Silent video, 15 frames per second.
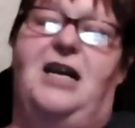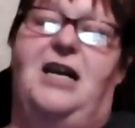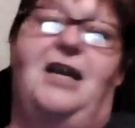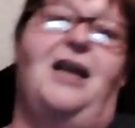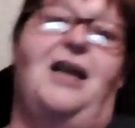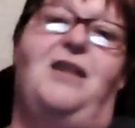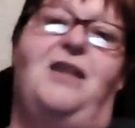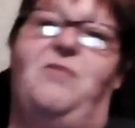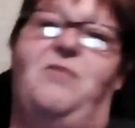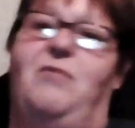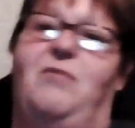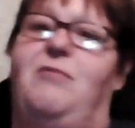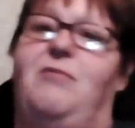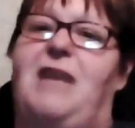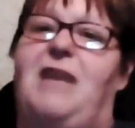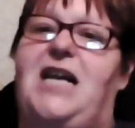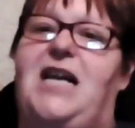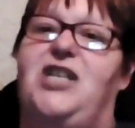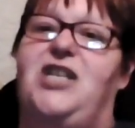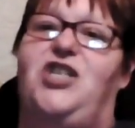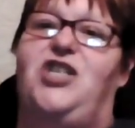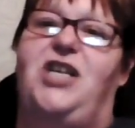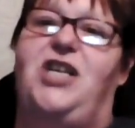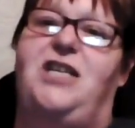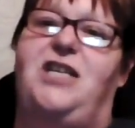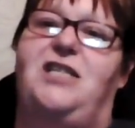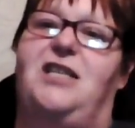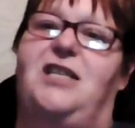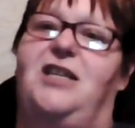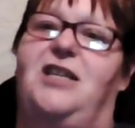And mac and
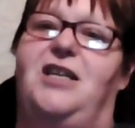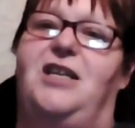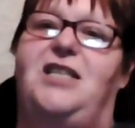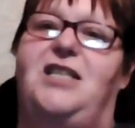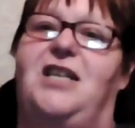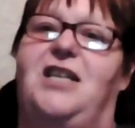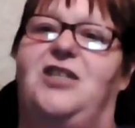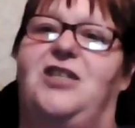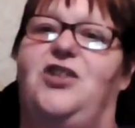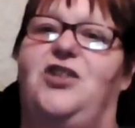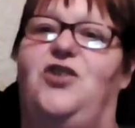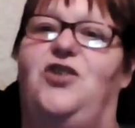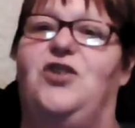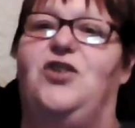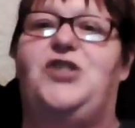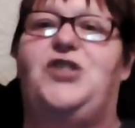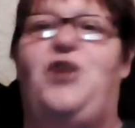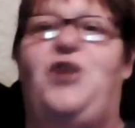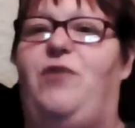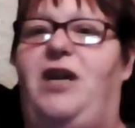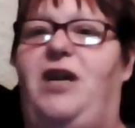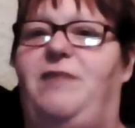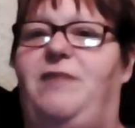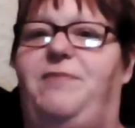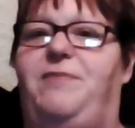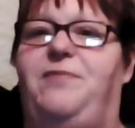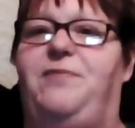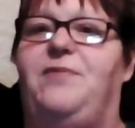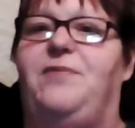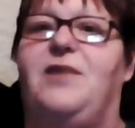cheese, he says, yuck, sorry,
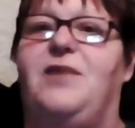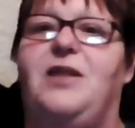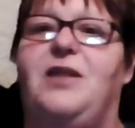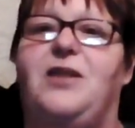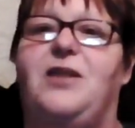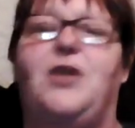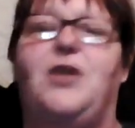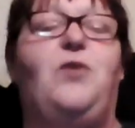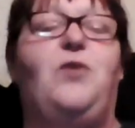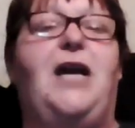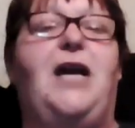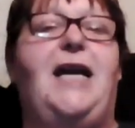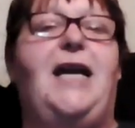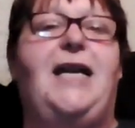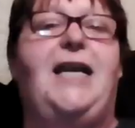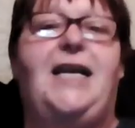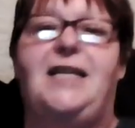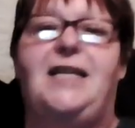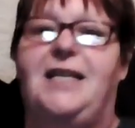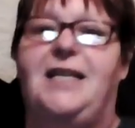don't like it.